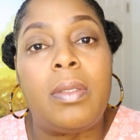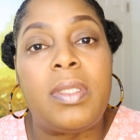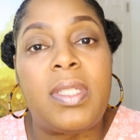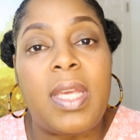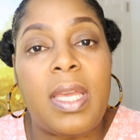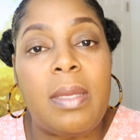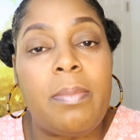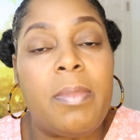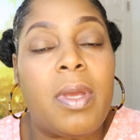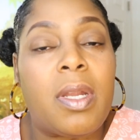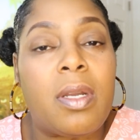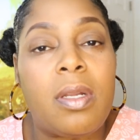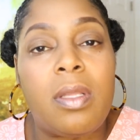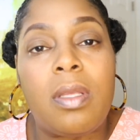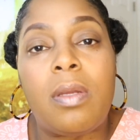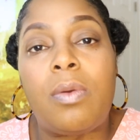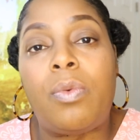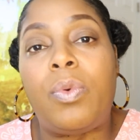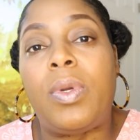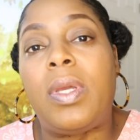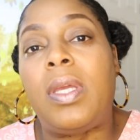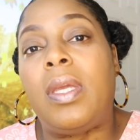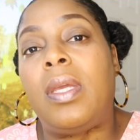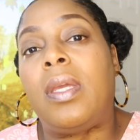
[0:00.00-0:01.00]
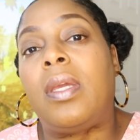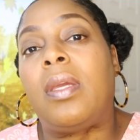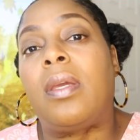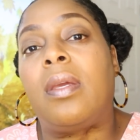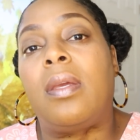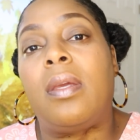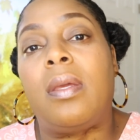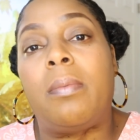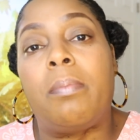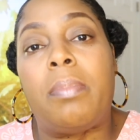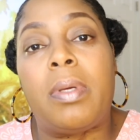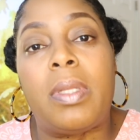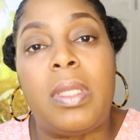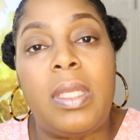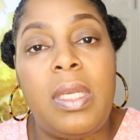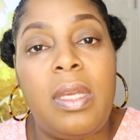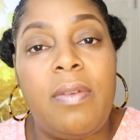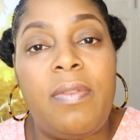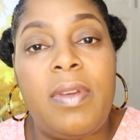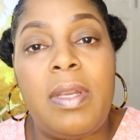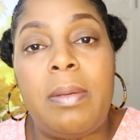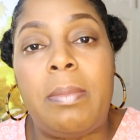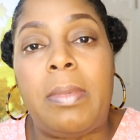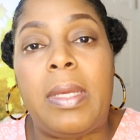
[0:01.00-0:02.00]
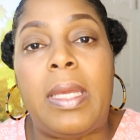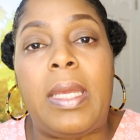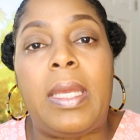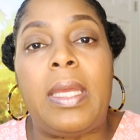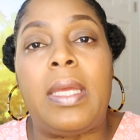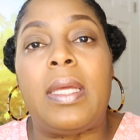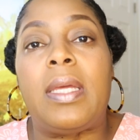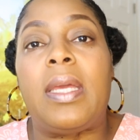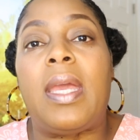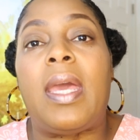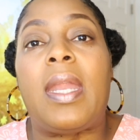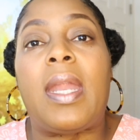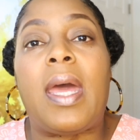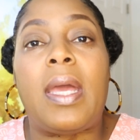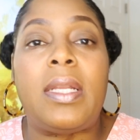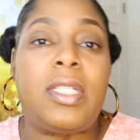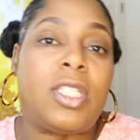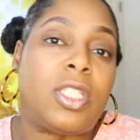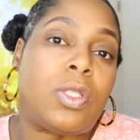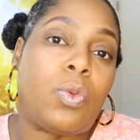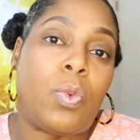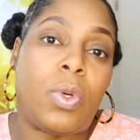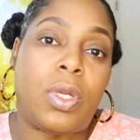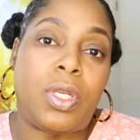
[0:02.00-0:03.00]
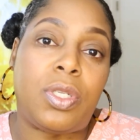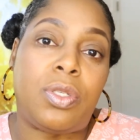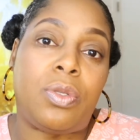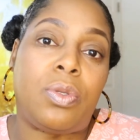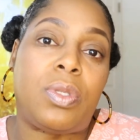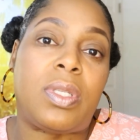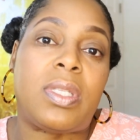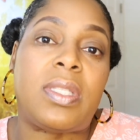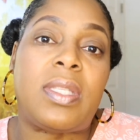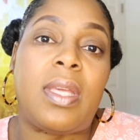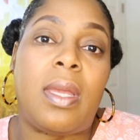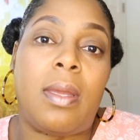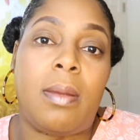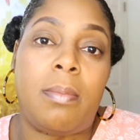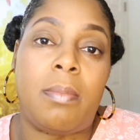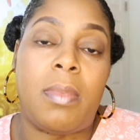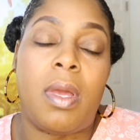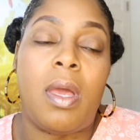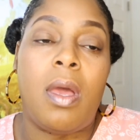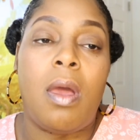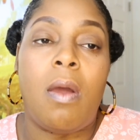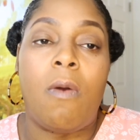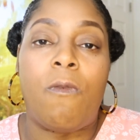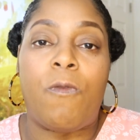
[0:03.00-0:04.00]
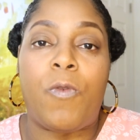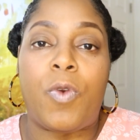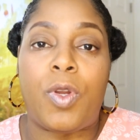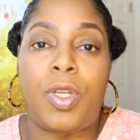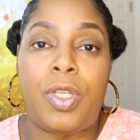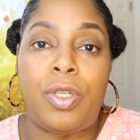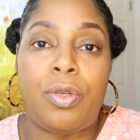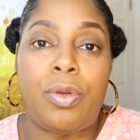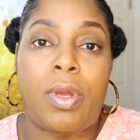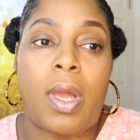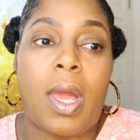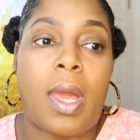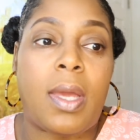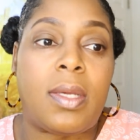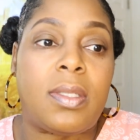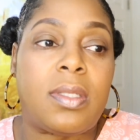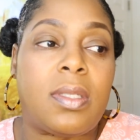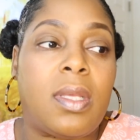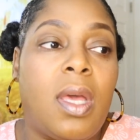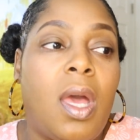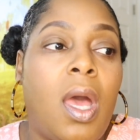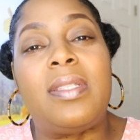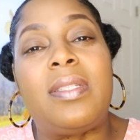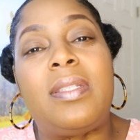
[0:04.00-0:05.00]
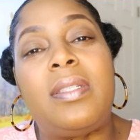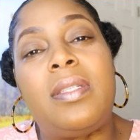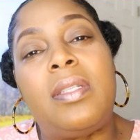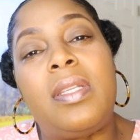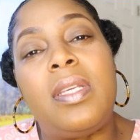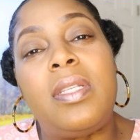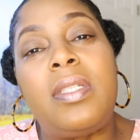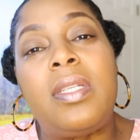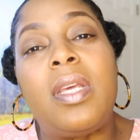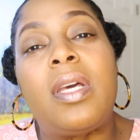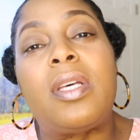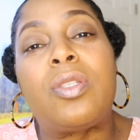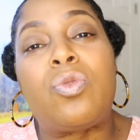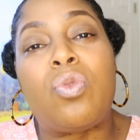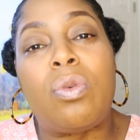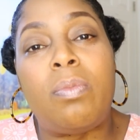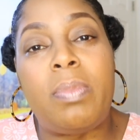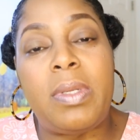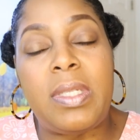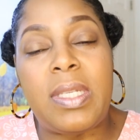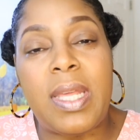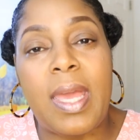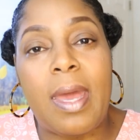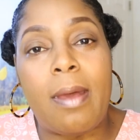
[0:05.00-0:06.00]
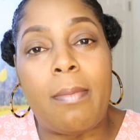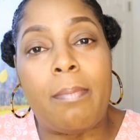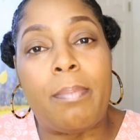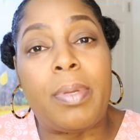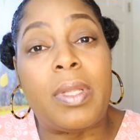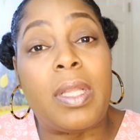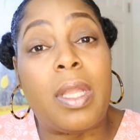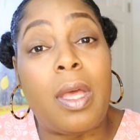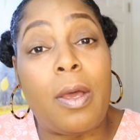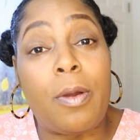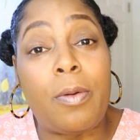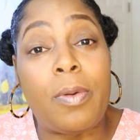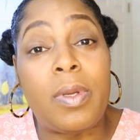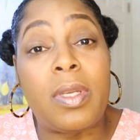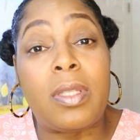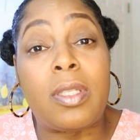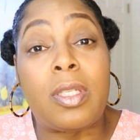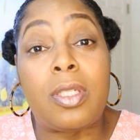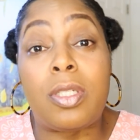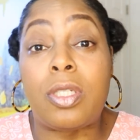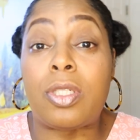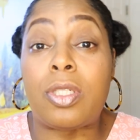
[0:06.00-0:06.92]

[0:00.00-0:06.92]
take me under their wing believe in me and I just want to do the same for you guys details will be down below in the